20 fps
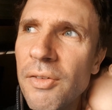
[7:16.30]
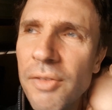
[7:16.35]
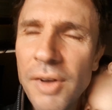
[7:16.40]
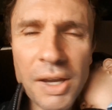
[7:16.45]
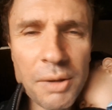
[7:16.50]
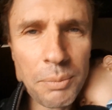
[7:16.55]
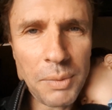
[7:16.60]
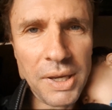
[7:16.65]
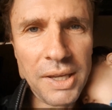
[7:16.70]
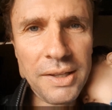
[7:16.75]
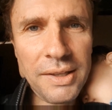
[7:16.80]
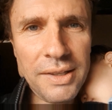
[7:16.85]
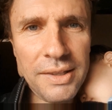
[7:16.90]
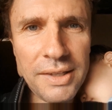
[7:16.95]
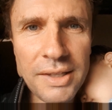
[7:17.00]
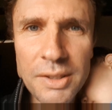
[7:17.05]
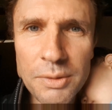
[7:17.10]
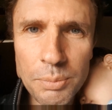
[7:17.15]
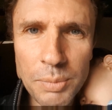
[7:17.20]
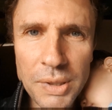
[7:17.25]
fuck, man,
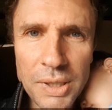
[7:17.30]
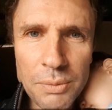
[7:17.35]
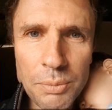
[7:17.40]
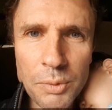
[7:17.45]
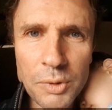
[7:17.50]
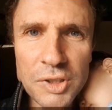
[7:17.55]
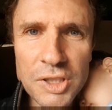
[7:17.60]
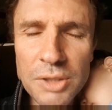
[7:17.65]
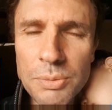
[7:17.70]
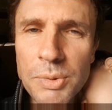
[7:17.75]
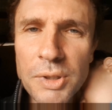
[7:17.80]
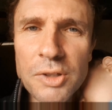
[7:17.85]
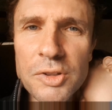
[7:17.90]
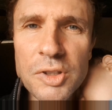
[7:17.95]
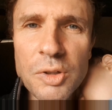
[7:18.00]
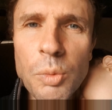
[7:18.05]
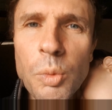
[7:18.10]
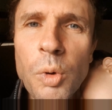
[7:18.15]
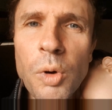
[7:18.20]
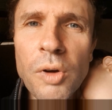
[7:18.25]
these people, just because
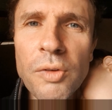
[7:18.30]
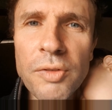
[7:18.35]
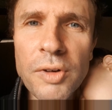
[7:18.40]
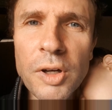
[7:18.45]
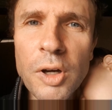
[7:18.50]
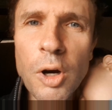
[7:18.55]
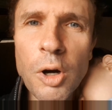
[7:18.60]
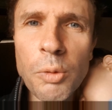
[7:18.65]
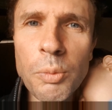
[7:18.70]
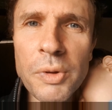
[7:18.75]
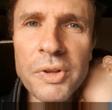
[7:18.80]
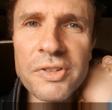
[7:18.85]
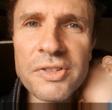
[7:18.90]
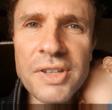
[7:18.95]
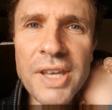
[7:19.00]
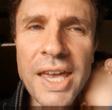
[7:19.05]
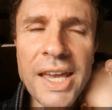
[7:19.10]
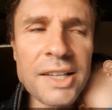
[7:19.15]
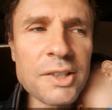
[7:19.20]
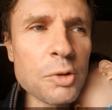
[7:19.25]
you work for Goldman
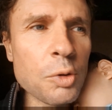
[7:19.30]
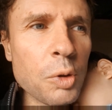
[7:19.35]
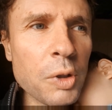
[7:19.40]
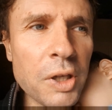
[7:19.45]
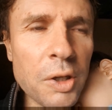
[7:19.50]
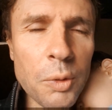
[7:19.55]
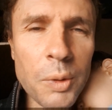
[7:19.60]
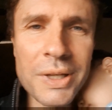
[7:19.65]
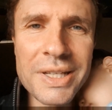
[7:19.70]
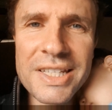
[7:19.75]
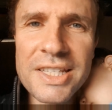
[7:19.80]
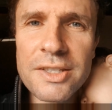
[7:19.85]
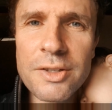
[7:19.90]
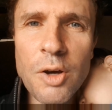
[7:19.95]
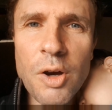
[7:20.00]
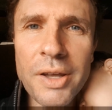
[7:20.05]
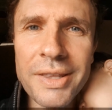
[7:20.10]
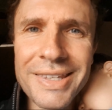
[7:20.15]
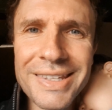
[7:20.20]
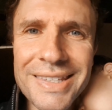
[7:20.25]
Sachs or you're
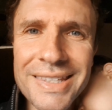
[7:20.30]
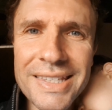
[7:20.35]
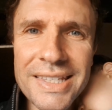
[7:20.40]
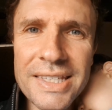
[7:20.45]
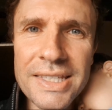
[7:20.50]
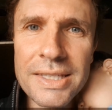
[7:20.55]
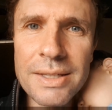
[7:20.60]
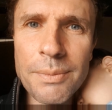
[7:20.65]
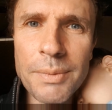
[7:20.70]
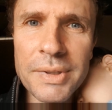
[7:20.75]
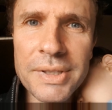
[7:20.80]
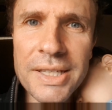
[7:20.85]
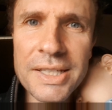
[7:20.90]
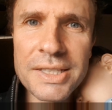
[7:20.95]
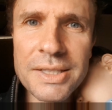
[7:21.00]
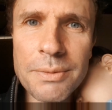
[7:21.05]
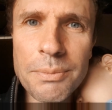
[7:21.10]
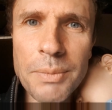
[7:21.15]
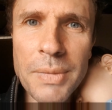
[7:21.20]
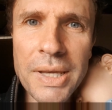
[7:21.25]
inside the system, it
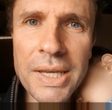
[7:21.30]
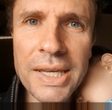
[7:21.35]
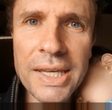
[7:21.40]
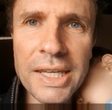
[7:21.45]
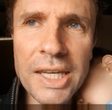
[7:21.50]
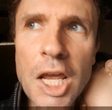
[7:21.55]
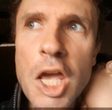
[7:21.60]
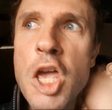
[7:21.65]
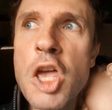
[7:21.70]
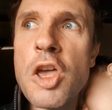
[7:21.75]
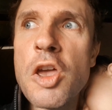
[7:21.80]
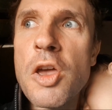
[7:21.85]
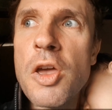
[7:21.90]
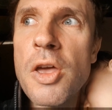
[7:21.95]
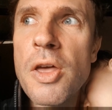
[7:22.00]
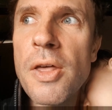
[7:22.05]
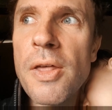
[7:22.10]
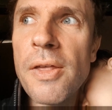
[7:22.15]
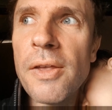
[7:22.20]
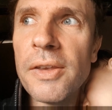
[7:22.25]
doesn't mean
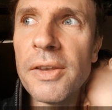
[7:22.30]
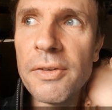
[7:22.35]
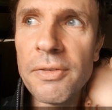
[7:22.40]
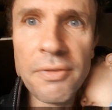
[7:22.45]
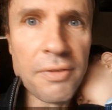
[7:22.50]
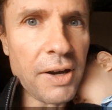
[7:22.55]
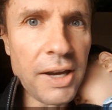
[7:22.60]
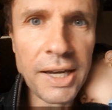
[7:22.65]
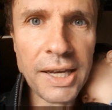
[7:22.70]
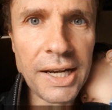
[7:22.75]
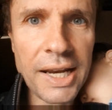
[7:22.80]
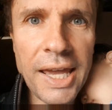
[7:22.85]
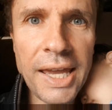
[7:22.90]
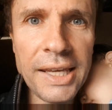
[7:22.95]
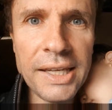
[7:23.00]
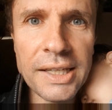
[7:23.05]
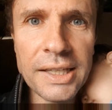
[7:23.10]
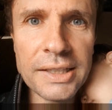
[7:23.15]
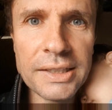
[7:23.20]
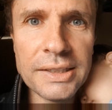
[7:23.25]
you fucking
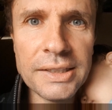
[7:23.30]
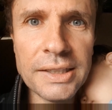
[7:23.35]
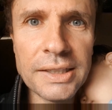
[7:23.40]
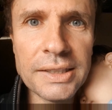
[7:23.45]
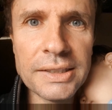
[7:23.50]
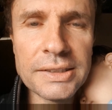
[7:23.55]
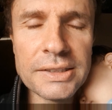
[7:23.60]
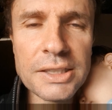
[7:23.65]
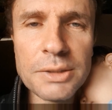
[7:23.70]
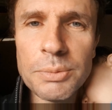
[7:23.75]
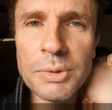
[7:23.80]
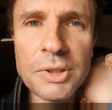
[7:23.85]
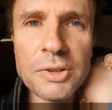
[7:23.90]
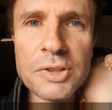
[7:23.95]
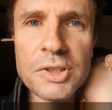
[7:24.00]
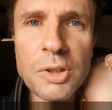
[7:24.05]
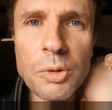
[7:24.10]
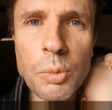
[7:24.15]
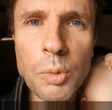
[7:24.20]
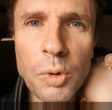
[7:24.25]
hate it, you know. Just
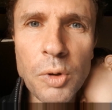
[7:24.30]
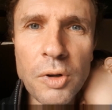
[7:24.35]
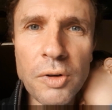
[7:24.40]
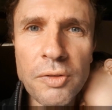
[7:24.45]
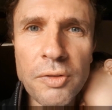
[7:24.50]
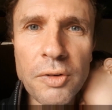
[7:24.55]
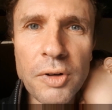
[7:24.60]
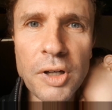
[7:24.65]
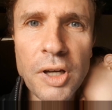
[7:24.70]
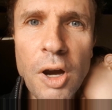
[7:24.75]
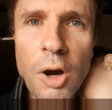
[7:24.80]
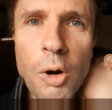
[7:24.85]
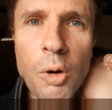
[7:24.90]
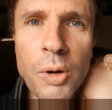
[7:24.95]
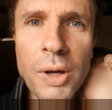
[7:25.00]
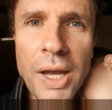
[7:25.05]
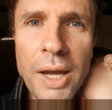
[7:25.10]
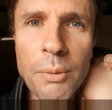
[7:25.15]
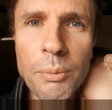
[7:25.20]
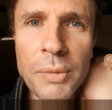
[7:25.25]
because you work for a coal
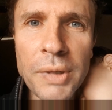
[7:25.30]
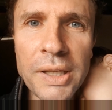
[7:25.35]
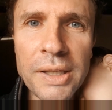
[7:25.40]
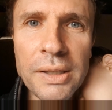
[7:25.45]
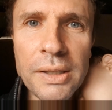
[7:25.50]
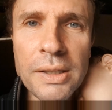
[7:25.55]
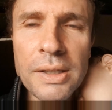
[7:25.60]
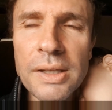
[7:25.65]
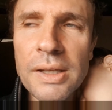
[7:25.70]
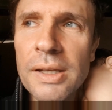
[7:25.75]
company,